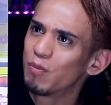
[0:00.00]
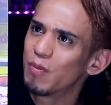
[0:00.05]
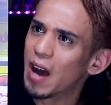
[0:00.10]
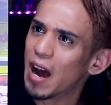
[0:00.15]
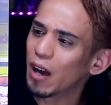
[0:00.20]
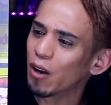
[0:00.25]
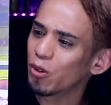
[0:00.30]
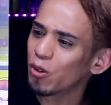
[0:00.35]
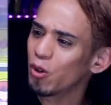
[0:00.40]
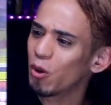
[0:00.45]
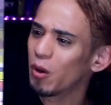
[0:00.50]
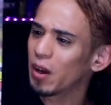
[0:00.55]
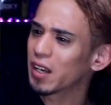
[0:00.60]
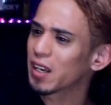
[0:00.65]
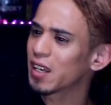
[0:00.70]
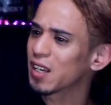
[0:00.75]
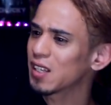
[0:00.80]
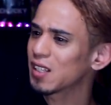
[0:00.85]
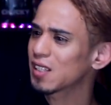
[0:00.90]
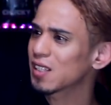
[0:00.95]
I don't know, I
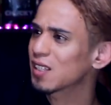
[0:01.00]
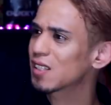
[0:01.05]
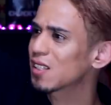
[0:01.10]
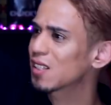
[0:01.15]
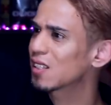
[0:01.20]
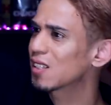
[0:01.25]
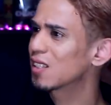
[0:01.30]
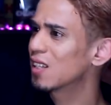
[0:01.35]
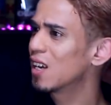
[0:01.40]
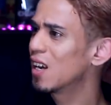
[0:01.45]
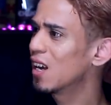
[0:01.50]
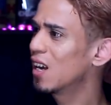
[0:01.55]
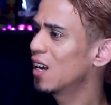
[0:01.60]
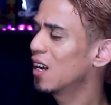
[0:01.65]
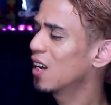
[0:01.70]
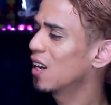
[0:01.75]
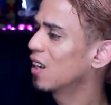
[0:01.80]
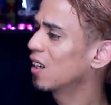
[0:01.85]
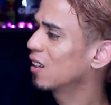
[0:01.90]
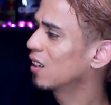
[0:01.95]
guess,
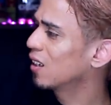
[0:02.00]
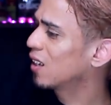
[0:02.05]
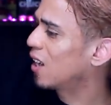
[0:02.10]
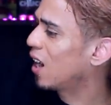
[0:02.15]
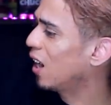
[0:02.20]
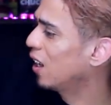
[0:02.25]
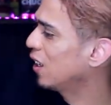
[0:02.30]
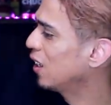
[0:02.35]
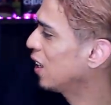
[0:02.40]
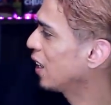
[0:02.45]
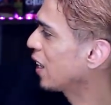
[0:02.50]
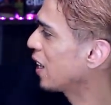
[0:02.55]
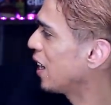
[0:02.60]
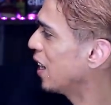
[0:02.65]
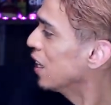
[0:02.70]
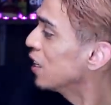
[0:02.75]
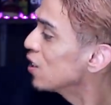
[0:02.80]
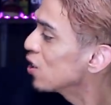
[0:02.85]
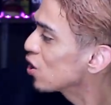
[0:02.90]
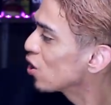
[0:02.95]
kind of like
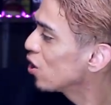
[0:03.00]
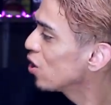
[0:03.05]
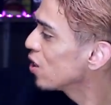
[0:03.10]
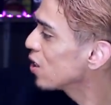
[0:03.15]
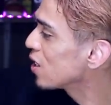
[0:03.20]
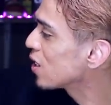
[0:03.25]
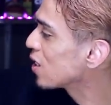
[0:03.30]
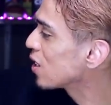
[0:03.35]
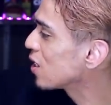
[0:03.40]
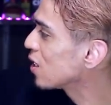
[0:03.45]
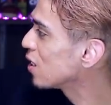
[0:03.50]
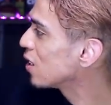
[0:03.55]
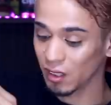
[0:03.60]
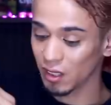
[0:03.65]
inserts.